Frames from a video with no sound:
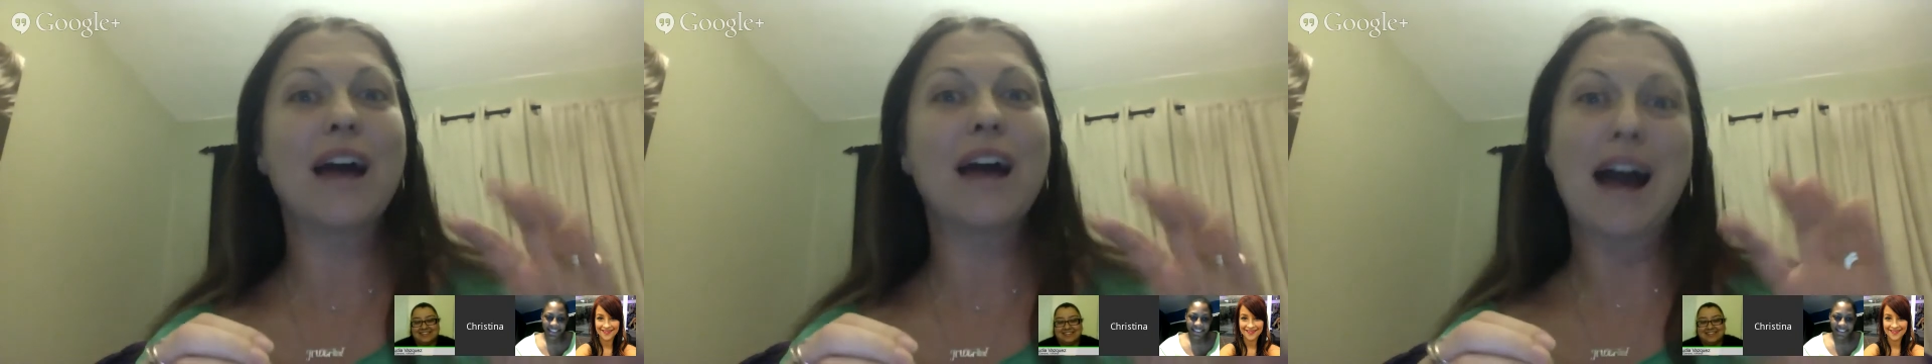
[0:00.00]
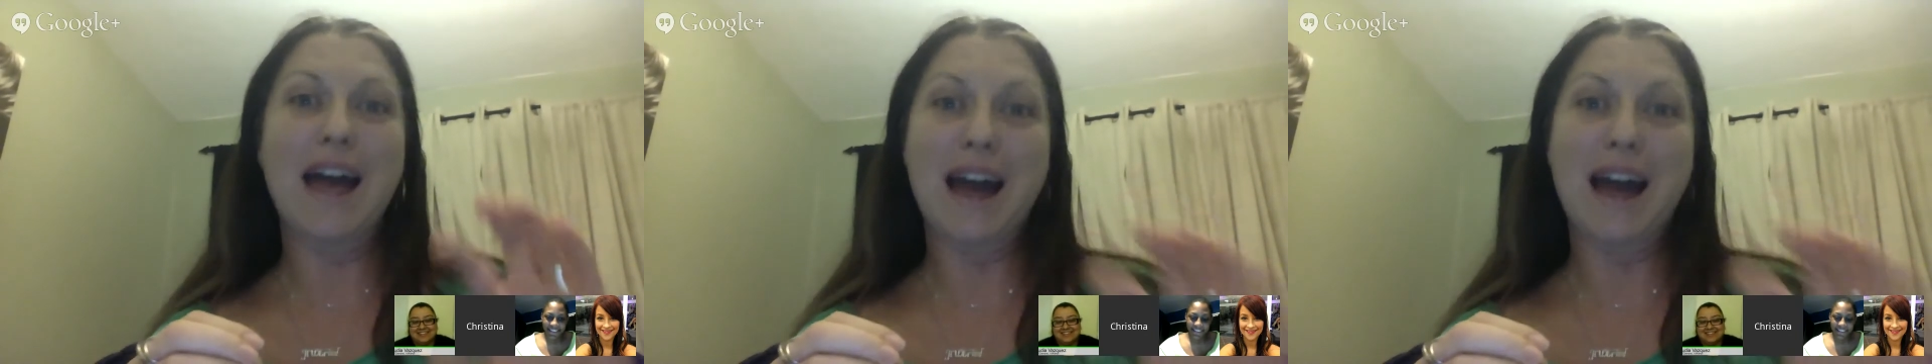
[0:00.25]

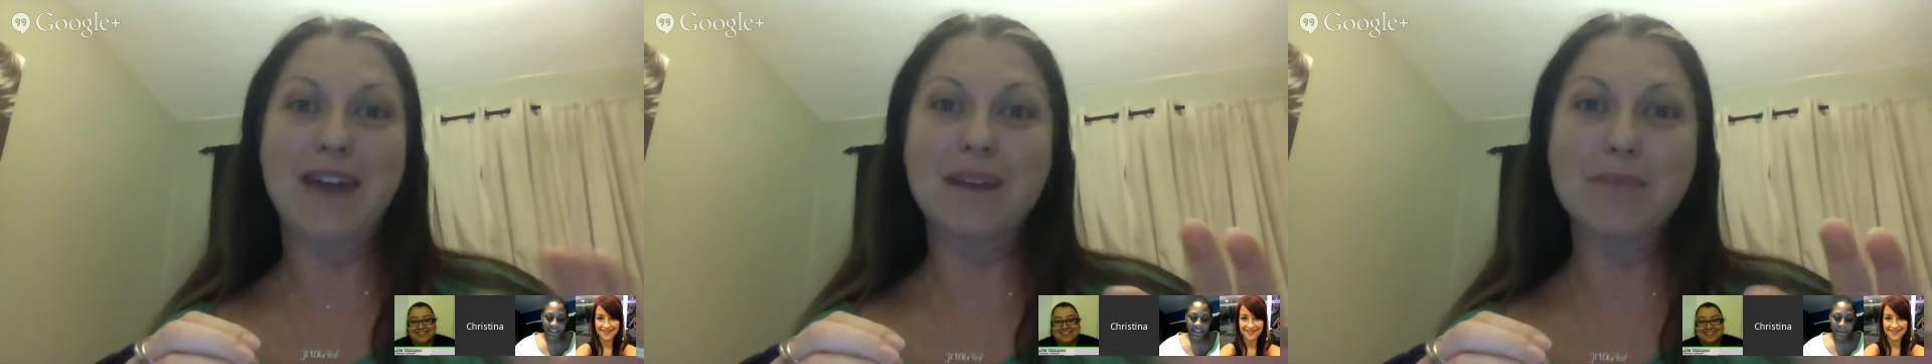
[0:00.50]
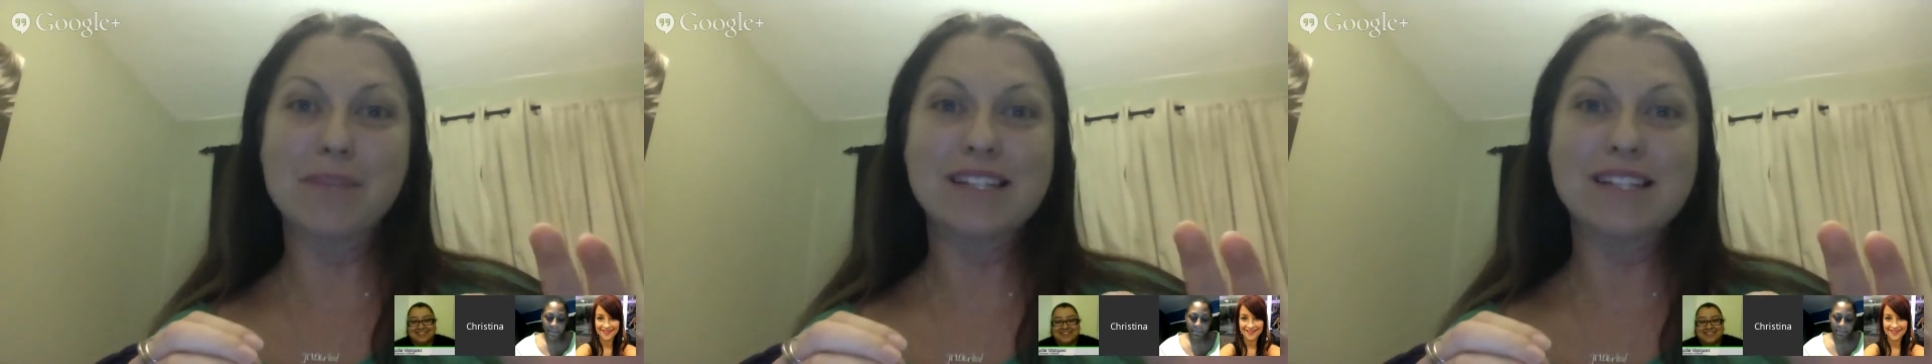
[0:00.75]
I have my
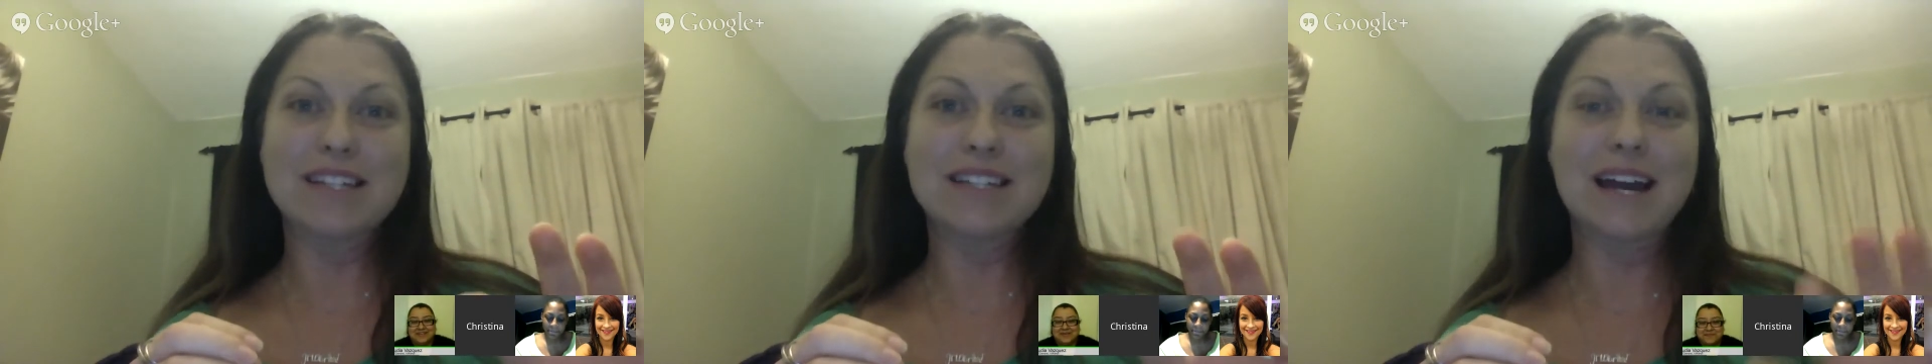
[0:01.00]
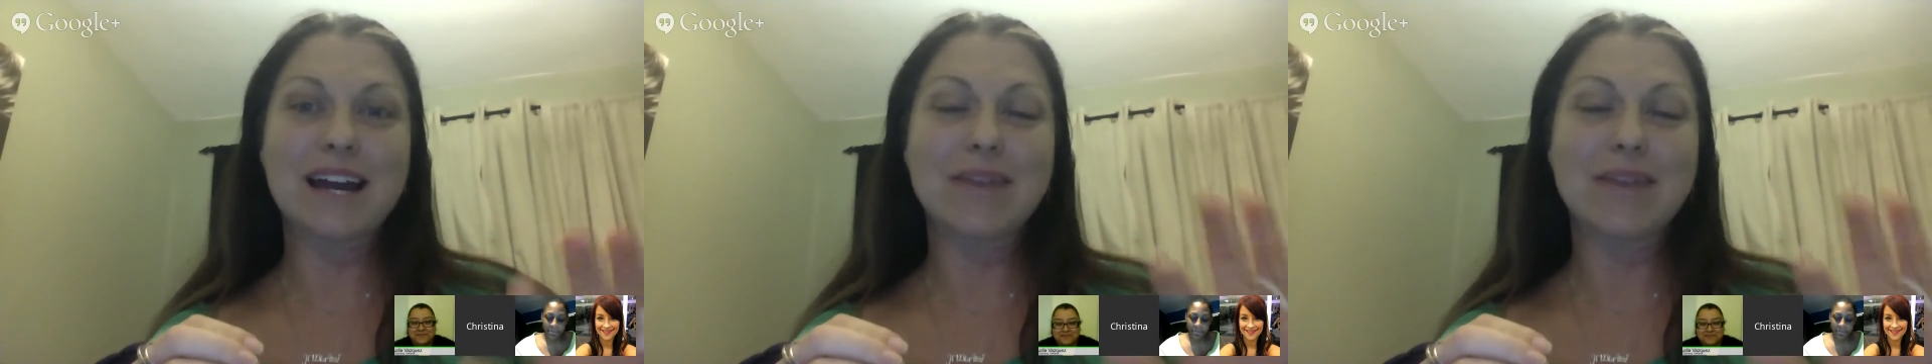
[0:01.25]
blitzing
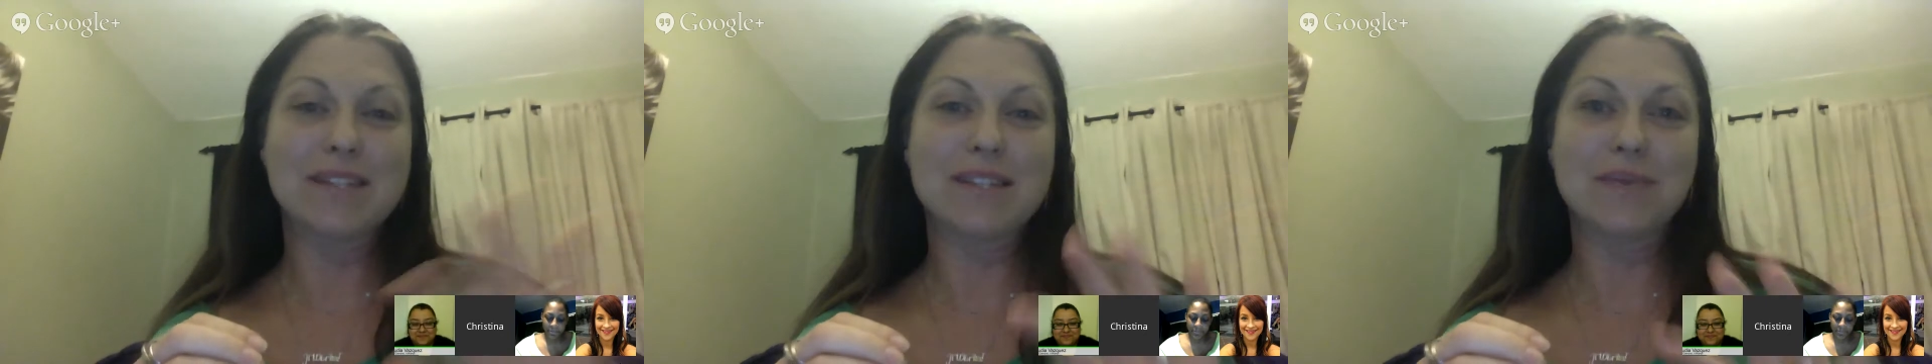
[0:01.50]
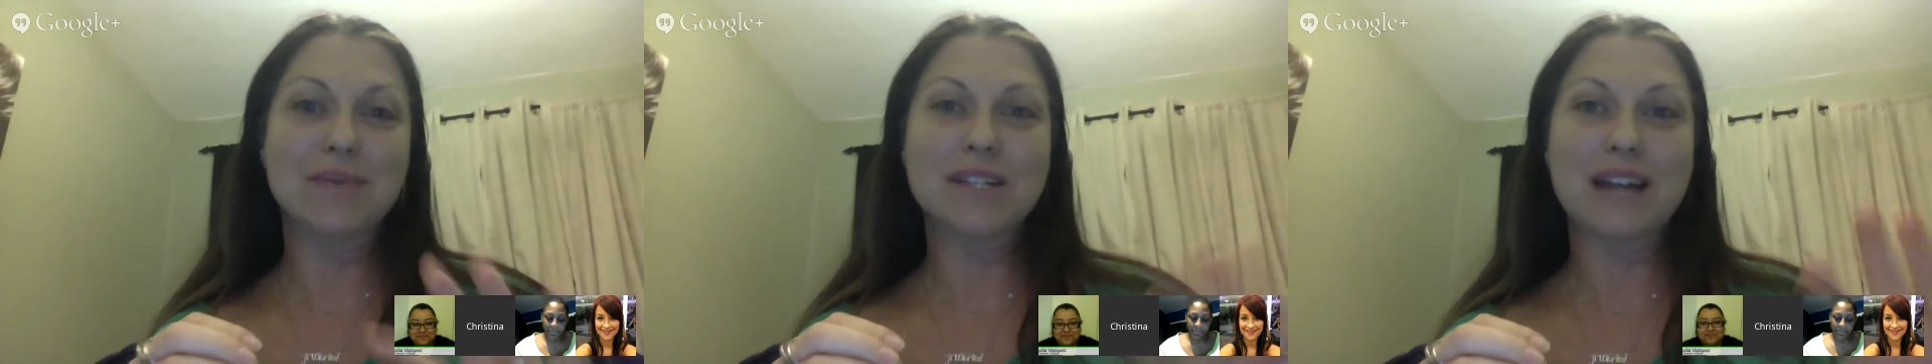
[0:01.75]
time, this is
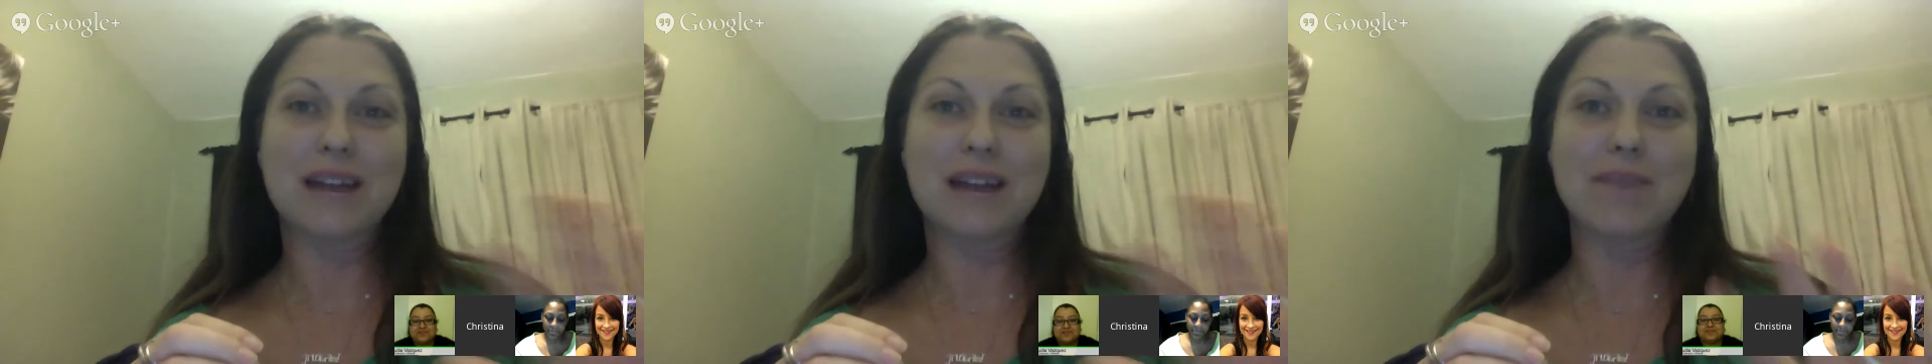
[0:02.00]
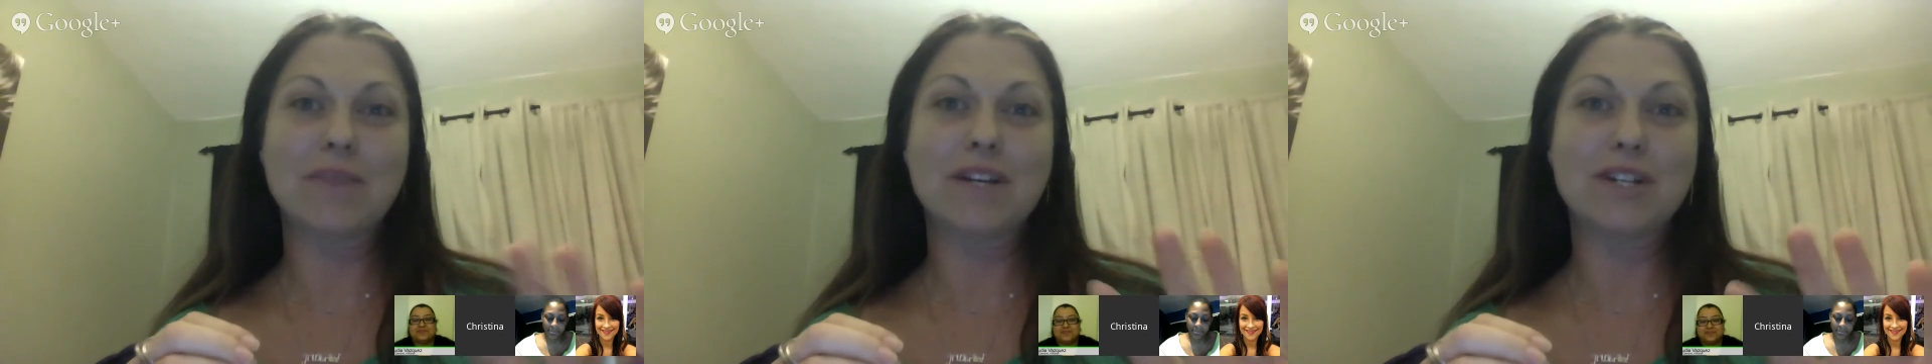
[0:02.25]
what time
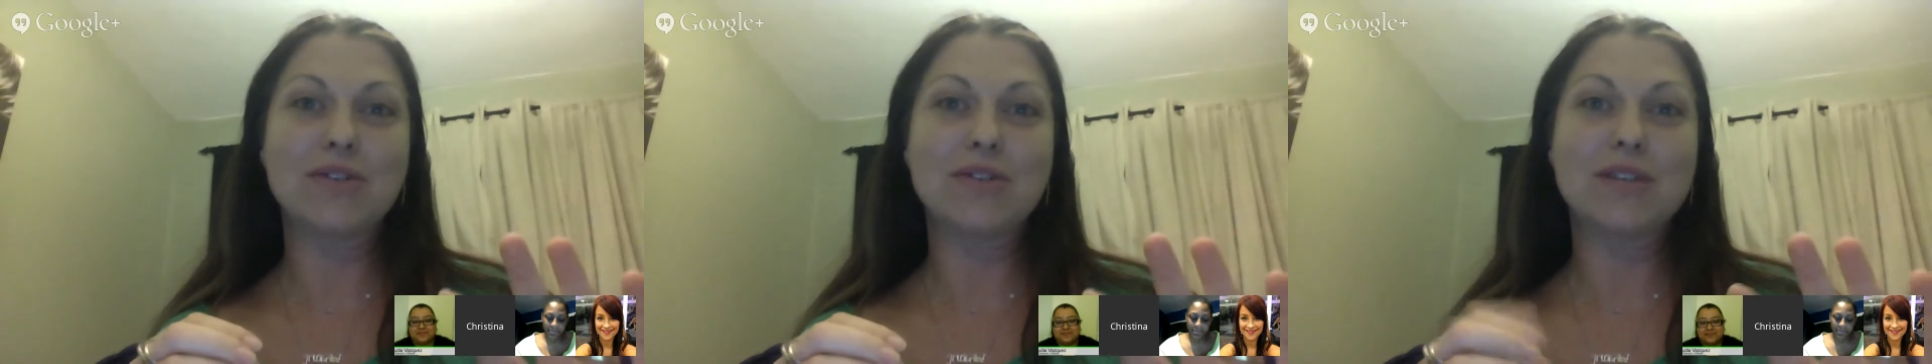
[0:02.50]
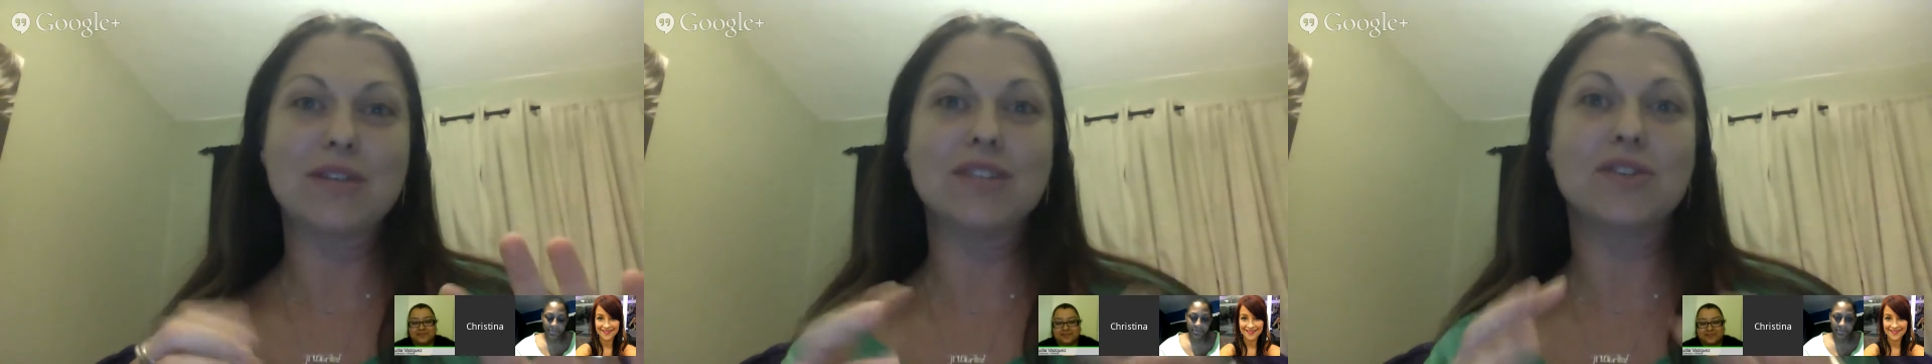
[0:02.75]
I'm going to do this,